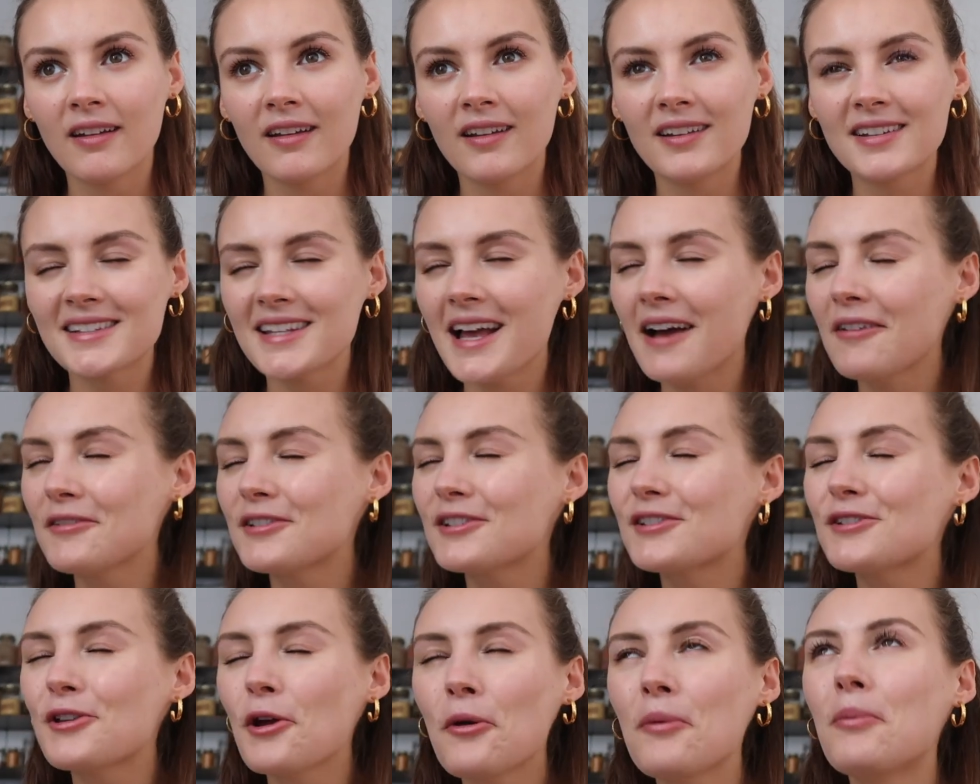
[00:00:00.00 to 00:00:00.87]
sounds
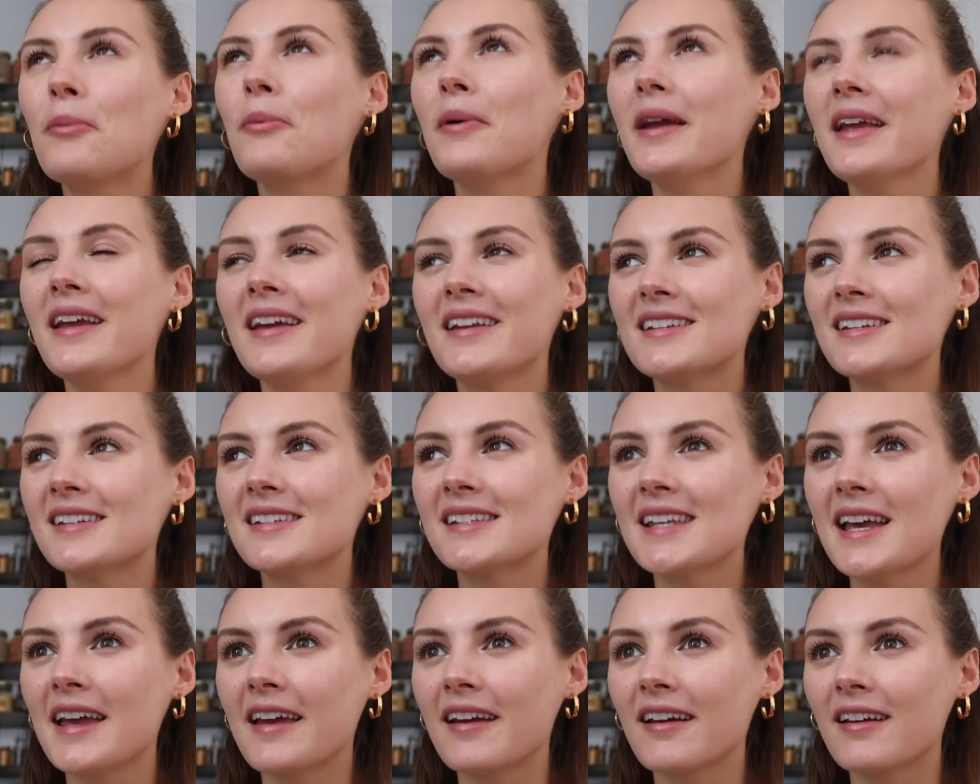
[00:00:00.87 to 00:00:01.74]
so weird to
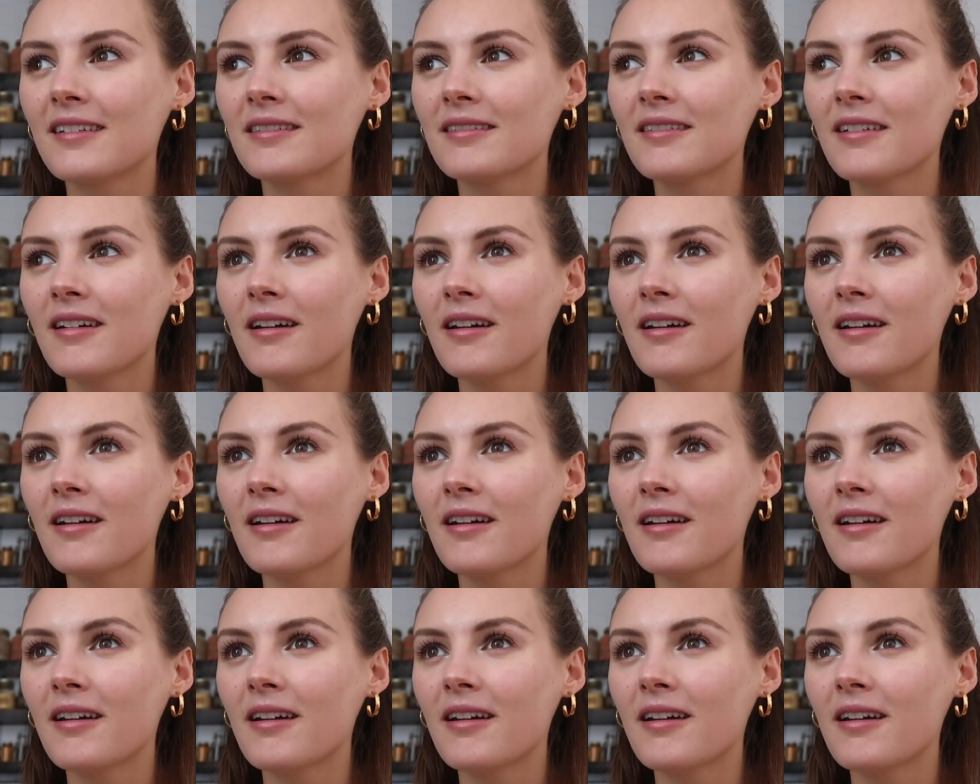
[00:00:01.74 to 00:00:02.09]
say it,